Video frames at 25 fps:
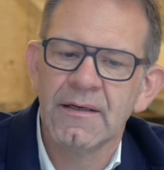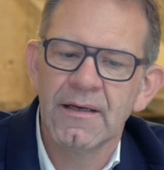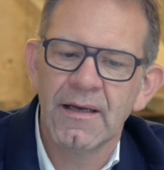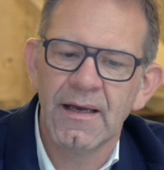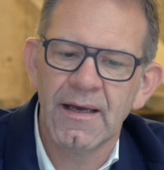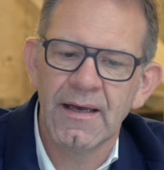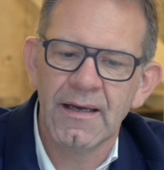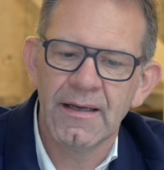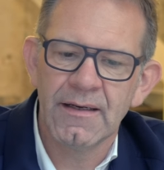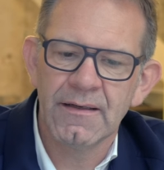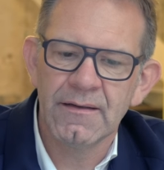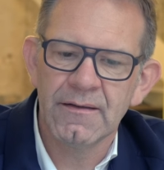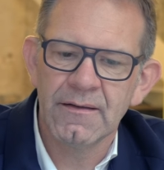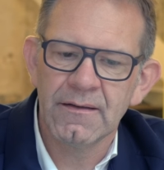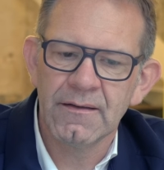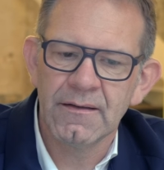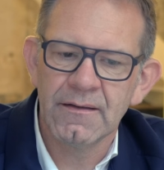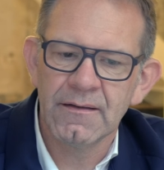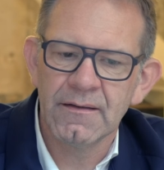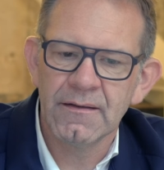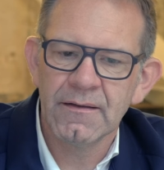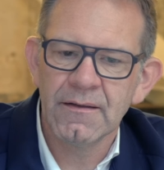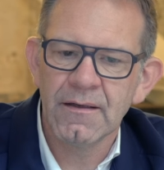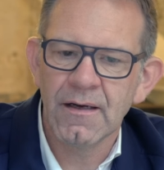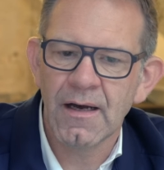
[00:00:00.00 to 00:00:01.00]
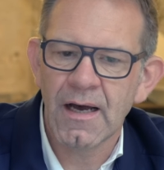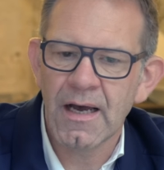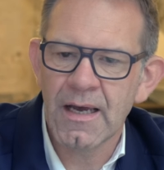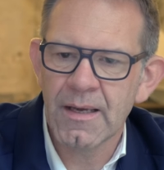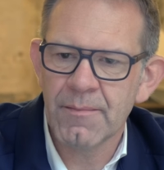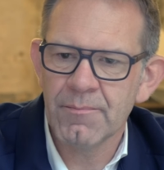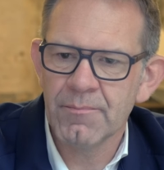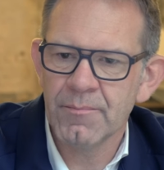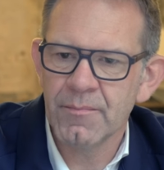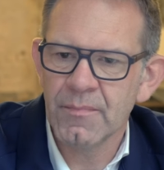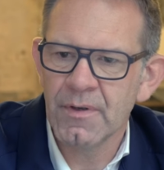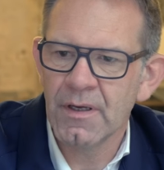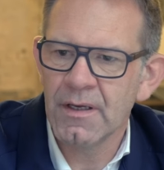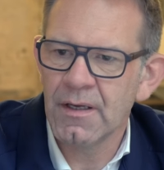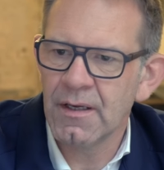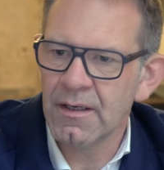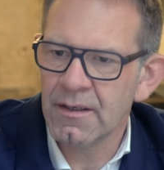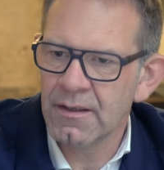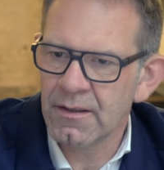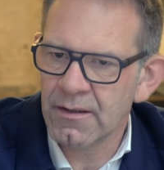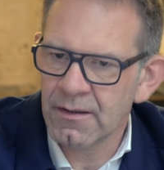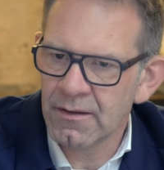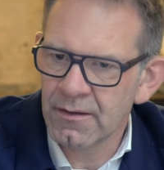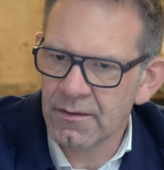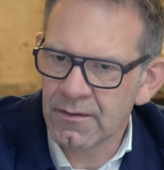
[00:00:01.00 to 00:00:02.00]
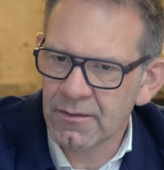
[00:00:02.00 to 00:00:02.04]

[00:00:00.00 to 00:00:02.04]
And uh, I'm uh,